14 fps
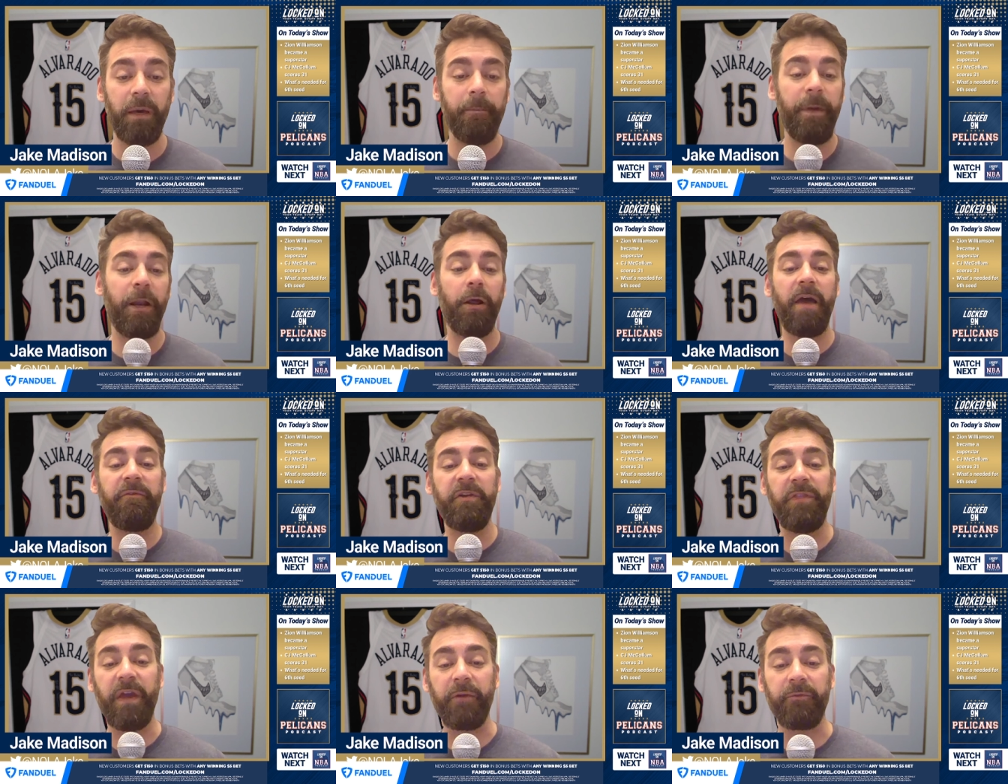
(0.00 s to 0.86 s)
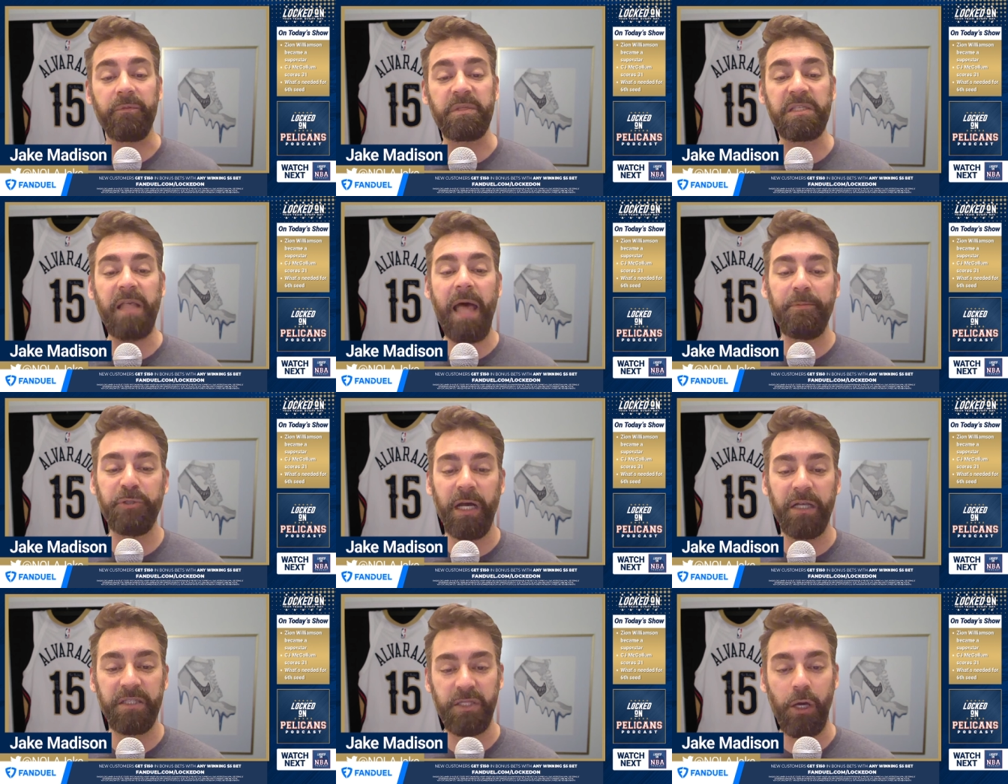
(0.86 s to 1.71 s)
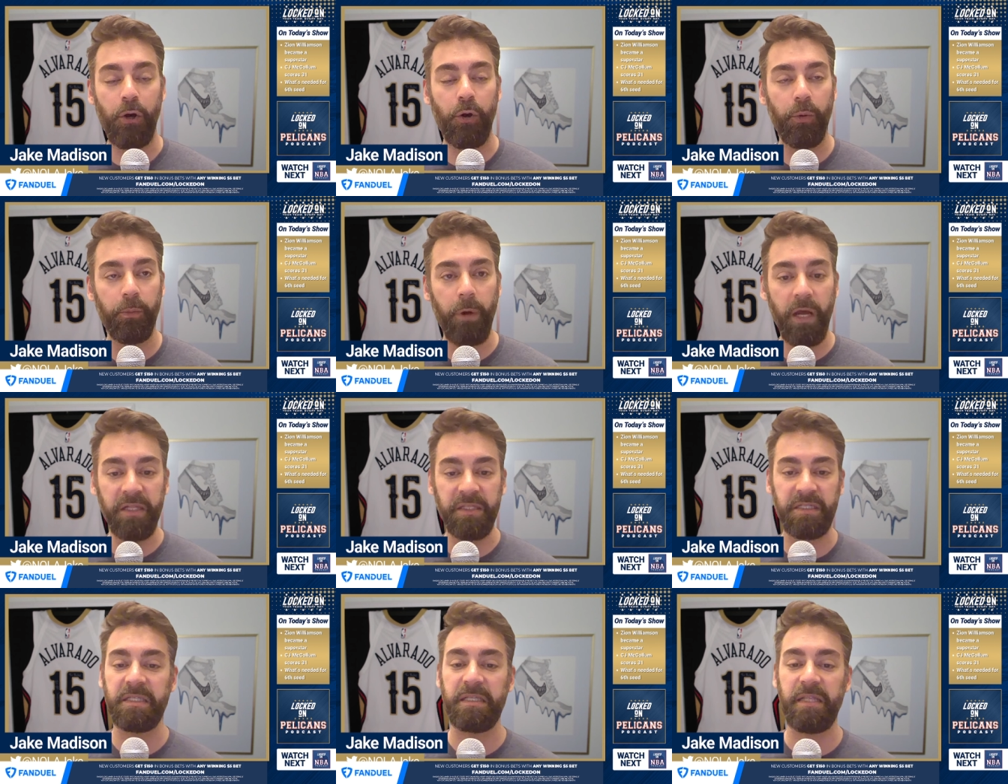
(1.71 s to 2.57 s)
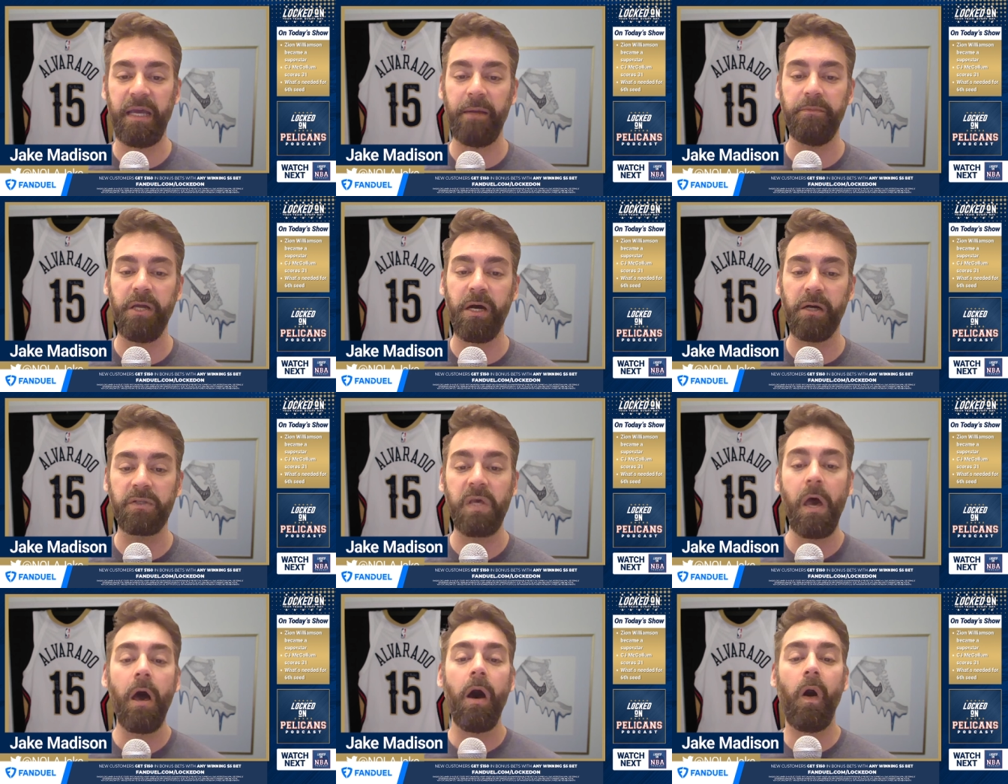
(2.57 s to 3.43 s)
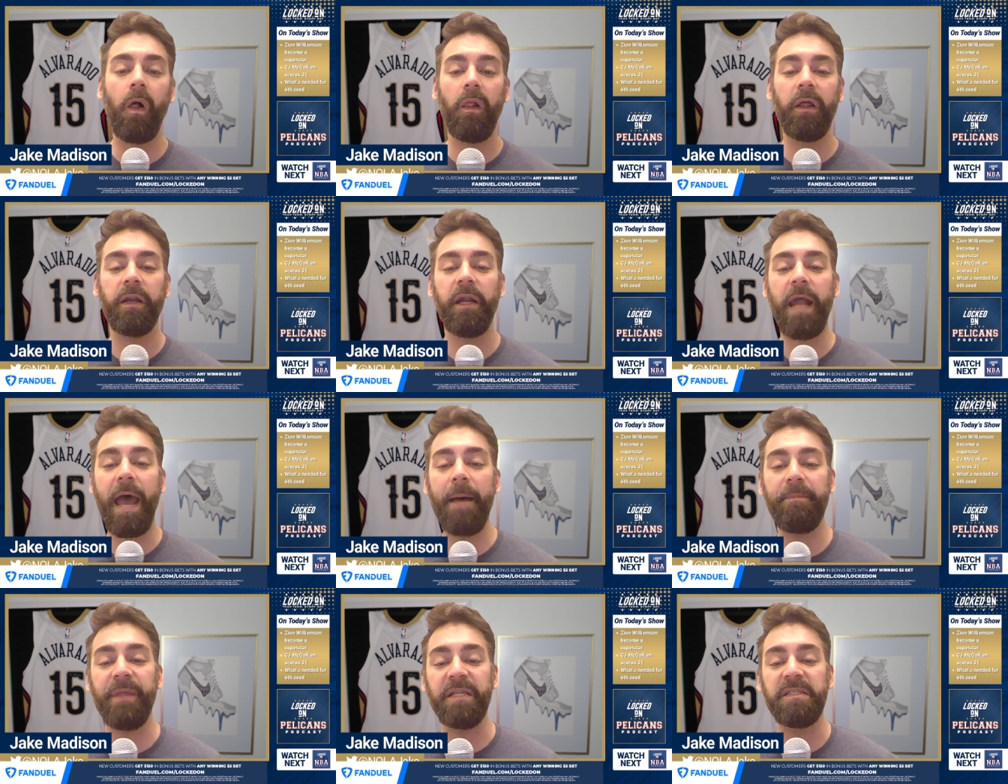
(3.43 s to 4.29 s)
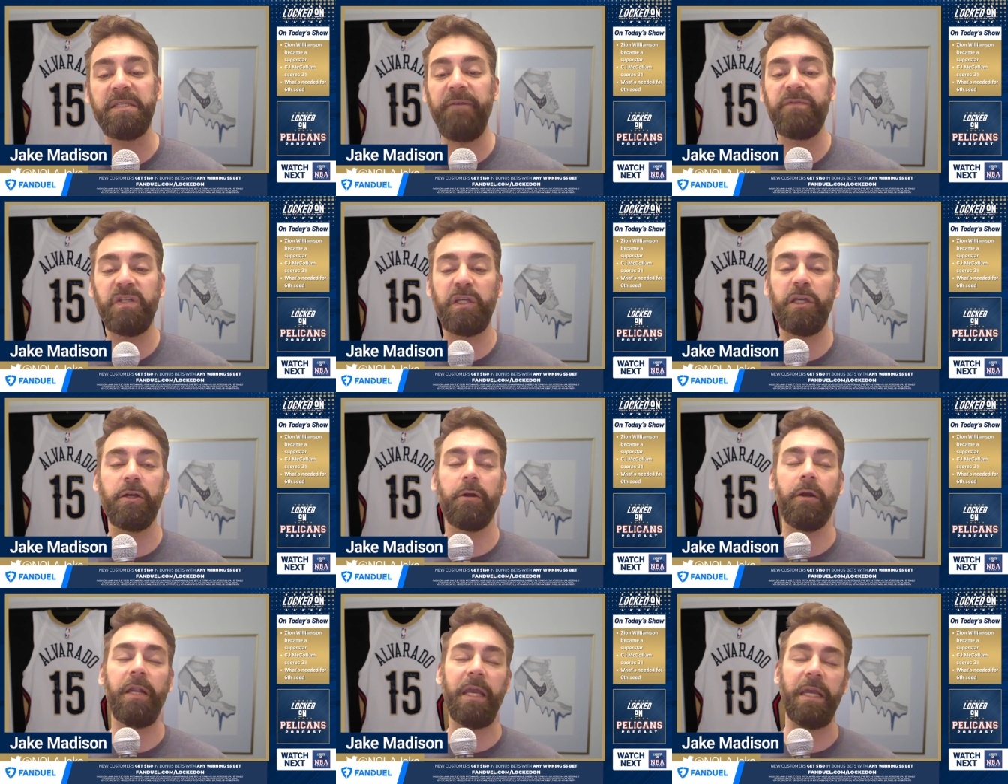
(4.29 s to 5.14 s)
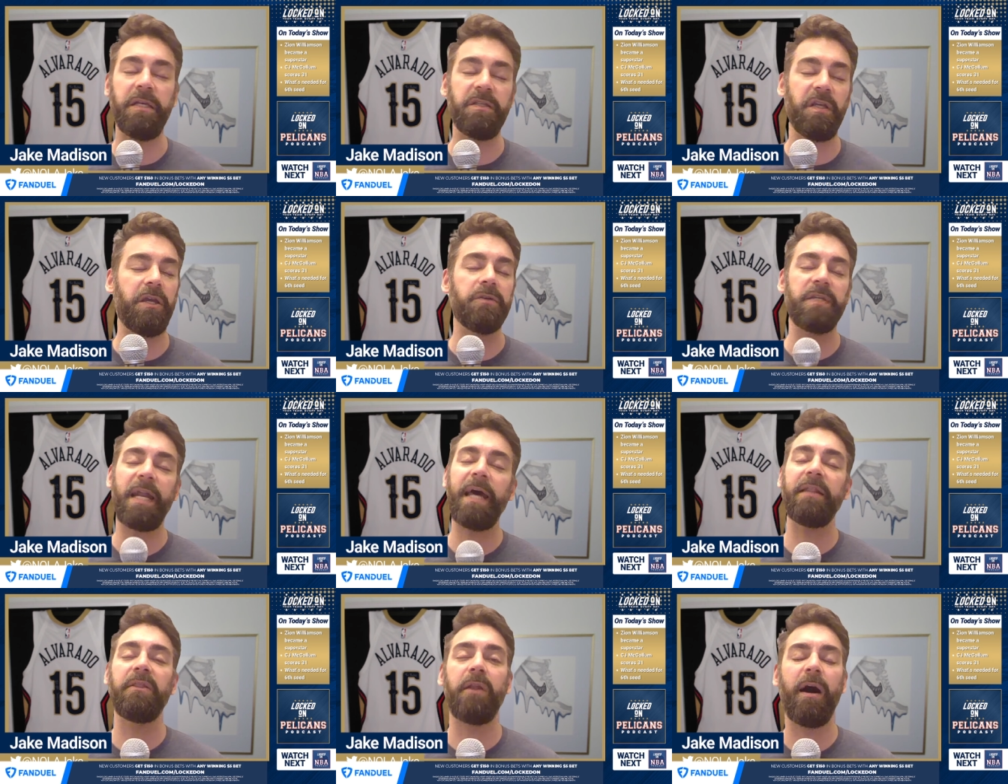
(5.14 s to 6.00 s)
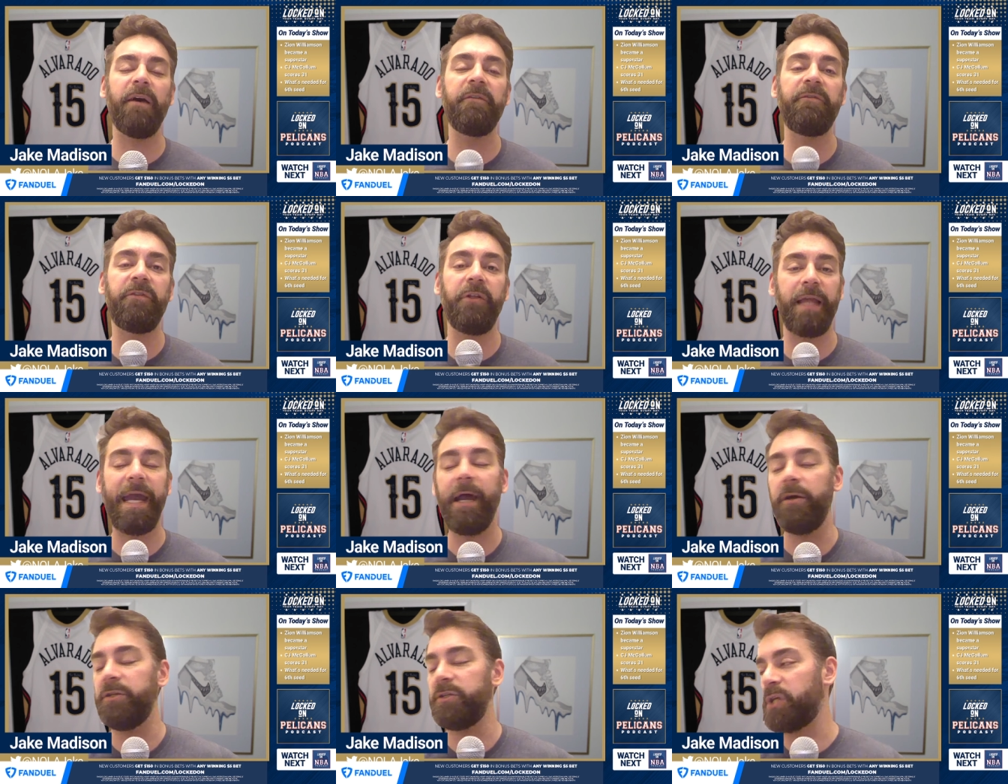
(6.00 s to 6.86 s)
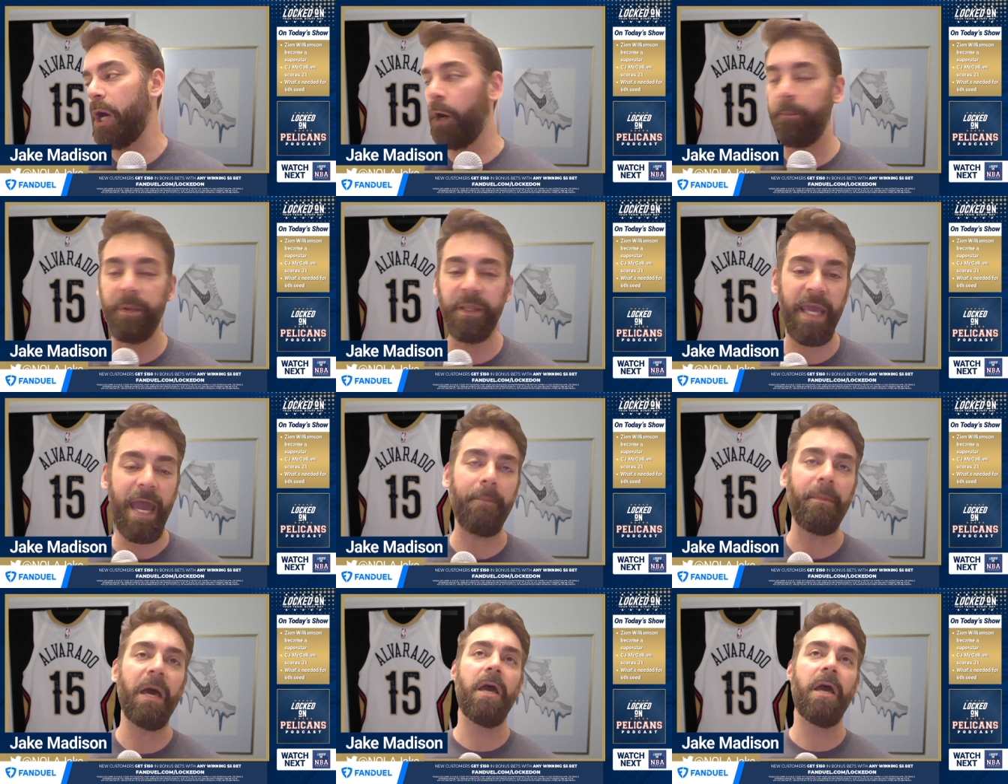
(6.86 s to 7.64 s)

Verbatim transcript: Bet on everything from slap shots to home runs to slam dunks, all on an app that's safe, secure, and easy to use. And I love the layout. You just open the app.